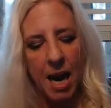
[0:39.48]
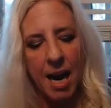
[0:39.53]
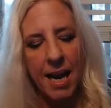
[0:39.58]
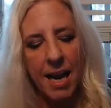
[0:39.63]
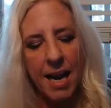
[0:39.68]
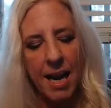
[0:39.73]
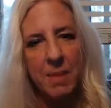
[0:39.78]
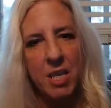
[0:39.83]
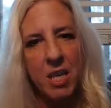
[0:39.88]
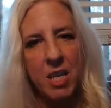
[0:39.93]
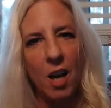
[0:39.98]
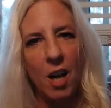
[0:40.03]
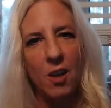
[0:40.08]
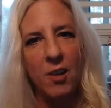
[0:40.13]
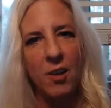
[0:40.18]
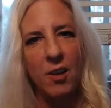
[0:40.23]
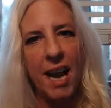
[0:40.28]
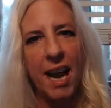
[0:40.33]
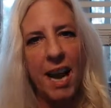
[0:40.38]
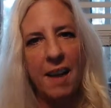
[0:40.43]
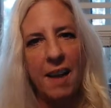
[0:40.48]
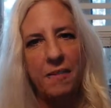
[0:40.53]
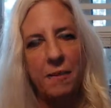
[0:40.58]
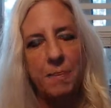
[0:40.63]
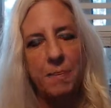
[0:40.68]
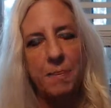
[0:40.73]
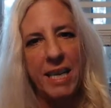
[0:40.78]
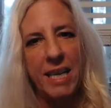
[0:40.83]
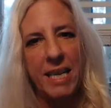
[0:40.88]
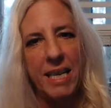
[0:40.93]
I am a dollar and a half a
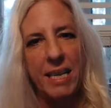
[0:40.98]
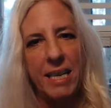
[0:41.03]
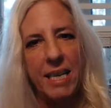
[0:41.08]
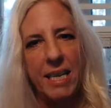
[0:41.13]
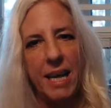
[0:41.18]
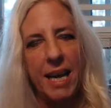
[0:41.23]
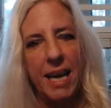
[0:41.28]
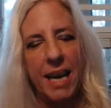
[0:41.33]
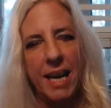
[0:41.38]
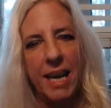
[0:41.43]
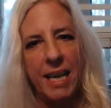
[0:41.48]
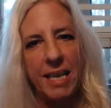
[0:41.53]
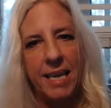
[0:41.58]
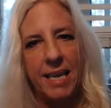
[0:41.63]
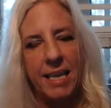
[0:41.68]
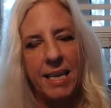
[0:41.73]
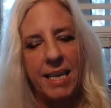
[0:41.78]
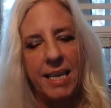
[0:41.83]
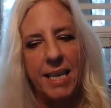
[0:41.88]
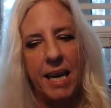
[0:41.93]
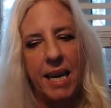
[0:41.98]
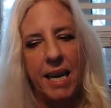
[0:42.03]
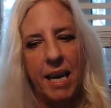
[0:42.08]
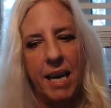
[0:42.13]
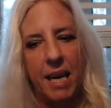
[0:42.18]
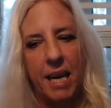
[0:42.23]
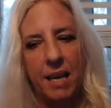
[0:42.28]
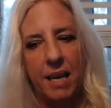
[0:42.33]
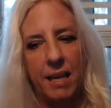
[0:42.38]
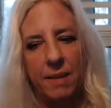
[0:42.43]
minute and
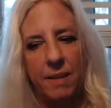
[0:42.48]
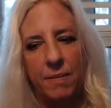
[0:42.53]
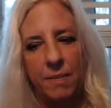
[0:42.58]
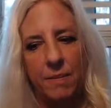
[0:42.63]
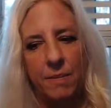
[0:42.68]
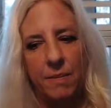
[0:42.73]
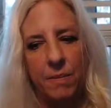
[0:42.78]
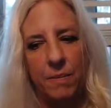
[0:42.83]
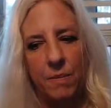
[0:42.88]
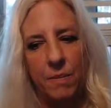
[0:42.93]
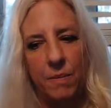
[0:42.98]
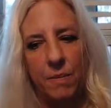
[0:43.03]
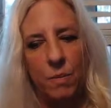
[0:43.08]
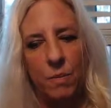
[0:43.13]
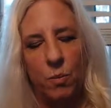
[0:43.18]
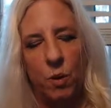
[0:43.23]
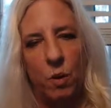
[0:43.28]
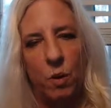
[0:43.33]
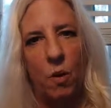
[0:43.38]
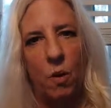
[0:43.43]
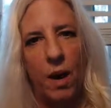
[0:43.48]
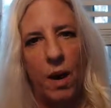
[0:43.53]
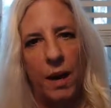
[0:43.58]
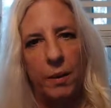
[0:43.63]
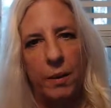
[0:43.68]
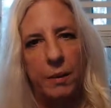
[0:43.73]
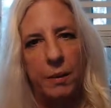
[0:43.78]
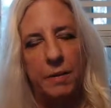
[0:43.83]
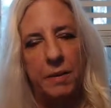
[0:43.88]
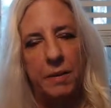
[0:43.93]
uh,
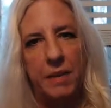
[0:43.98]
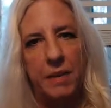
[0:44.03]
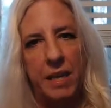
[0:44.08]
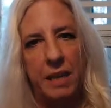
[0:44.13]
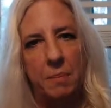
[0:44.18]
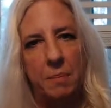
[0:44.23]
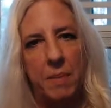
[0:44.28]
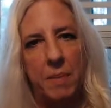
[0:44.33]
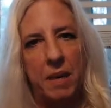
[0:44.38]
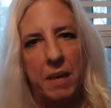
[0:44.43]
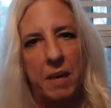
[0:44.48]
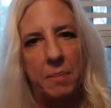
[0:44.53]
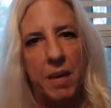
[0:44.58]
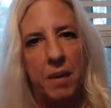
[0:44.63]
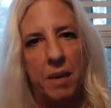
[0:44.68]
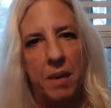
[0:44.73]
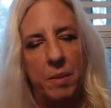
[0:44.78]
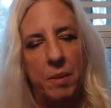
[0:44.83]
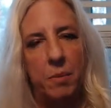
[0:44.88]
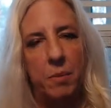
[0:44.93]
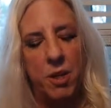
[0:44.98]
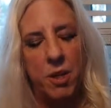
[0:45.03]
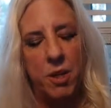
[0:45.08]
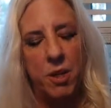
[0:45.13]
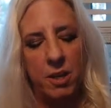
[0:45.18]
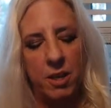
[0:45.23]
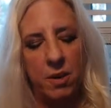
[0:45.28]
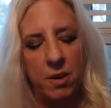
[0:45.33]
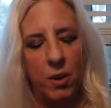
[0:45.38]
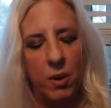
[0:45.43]
require a fifteen minute minimum,
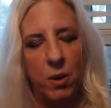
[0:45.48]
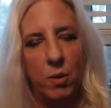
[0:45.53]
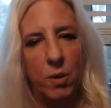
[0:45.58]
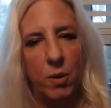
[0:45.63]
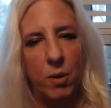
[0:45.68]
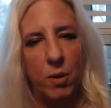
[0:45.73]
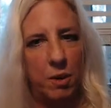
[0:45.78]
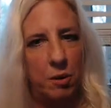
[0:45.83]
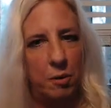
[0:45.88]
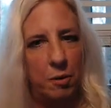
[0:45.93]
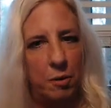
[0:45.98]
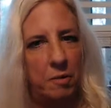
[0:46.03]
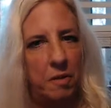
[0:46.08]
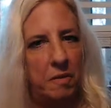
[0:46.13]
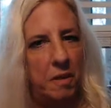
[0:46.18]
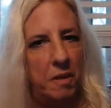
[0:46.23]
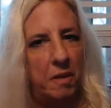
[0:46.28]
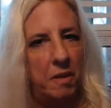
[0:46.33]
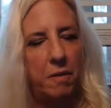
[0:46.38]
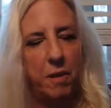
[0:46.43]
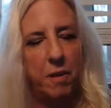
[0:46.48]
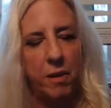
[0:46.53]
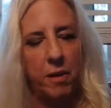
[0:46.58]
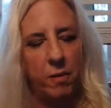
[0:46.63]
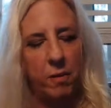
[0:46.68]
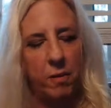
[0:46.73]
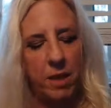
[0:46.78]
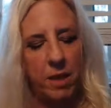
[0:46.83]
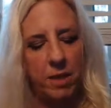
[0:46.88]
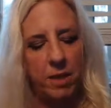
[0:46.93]
which is only twenty-two fifty.
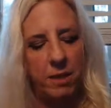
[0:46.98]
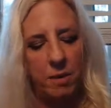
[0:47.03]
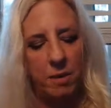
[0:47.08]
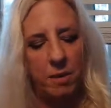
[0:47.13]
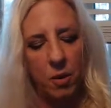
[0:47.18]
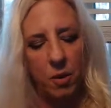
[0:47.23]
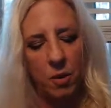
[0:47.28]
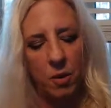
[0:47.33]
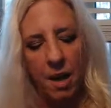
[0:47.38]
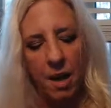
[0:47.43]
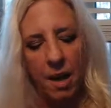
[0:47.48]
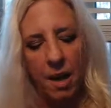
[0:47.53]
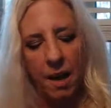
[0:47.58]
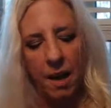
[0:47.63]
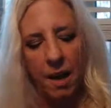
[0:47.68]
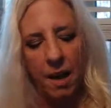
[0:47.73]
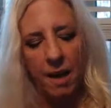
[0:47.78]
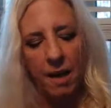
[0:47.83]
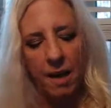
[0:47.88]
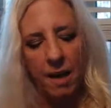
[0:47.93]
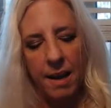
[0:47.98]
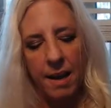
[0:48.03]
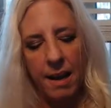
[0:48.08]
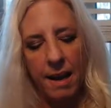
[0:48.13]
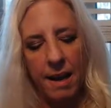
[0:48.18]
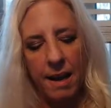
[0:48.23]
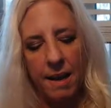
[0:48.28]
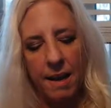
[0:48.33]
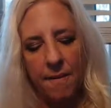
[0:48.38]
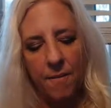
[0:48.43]
Very reasonable.
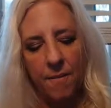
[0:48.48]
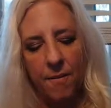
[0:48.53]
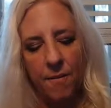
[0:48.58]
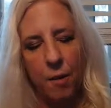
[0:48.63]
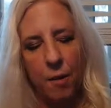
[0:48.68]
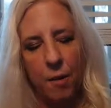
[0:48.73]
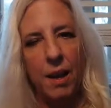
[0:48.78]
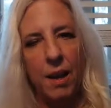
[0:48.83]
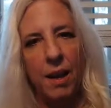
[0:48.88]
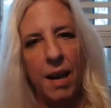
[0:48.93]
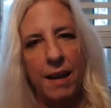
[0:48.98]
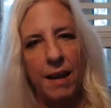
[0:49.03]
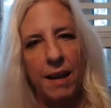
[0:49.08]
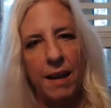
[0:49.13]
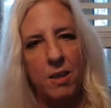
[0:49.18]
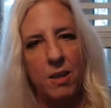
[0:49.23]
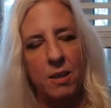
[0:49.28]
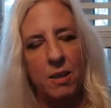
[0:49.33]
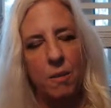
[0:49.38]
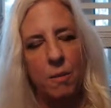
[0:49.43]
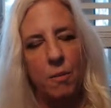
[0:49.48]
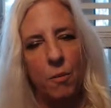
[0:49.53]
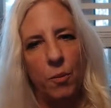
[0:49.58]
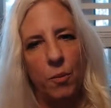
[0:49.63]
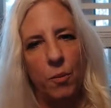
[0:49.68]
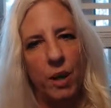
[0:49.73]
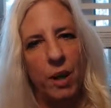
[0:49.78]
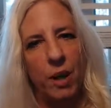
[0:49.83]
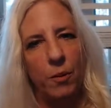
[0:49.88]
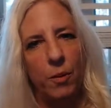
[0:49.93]
You feel like this
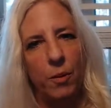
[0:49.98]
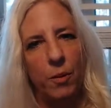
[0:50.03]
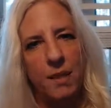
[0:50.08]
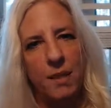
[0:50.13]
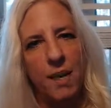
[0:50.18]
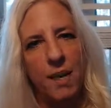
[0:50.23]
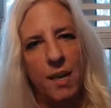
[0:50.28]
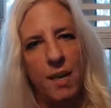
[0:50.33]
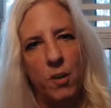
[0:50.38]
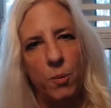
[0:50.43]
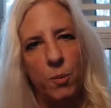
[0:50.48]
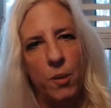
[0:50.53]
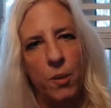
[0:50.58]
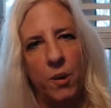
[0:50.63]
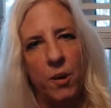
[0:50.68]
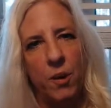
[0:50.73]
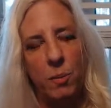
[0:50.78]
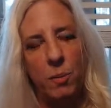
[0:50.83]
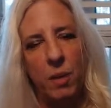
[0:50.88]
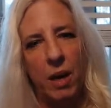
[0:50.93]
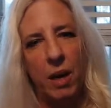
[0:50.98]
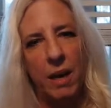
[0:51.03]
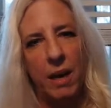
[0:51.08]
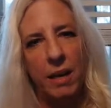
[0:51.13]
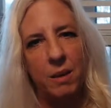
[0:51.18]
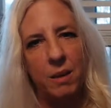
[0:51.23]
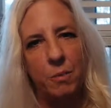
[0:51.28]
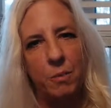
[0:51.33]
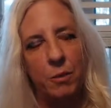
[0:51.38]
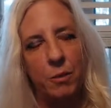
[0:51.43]
reading resonates with you and would
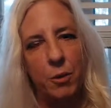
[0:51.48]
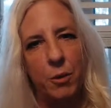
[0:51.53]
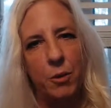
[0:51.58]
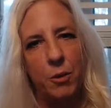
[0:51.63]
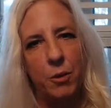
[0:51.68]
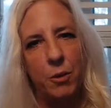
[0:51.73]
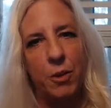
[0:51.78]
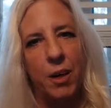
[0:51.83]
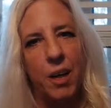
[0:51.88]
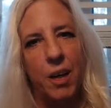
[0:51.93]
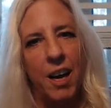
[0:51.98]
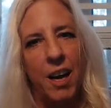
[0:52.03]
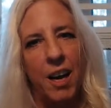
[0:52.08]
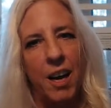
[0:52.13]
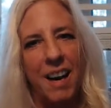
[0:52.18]
like some further